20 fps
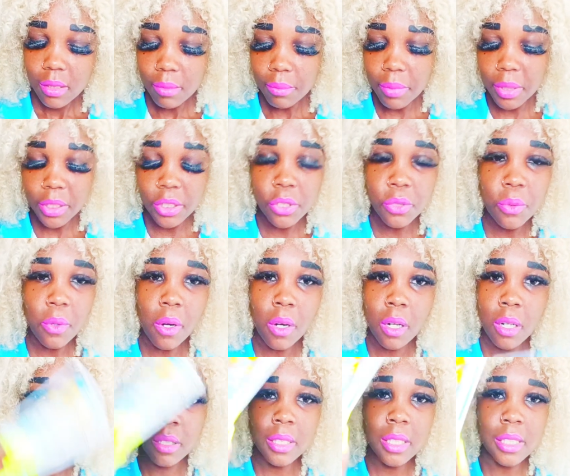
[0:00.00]
But you
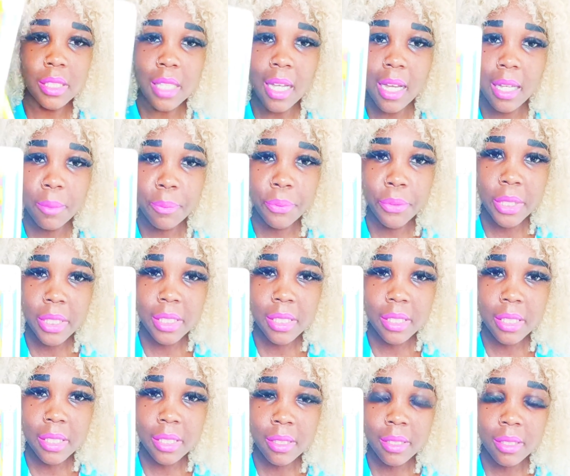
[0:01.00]
are this high
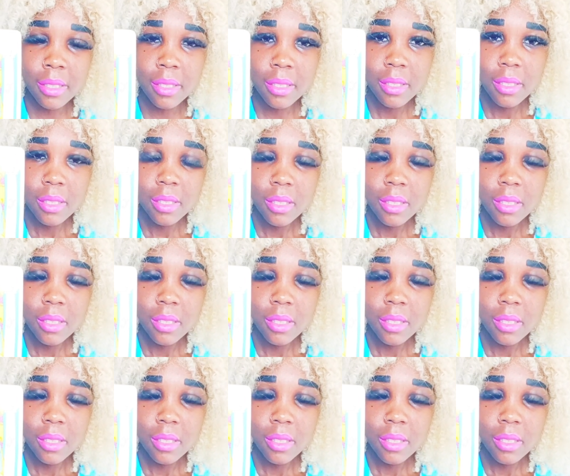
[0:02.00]
priestess,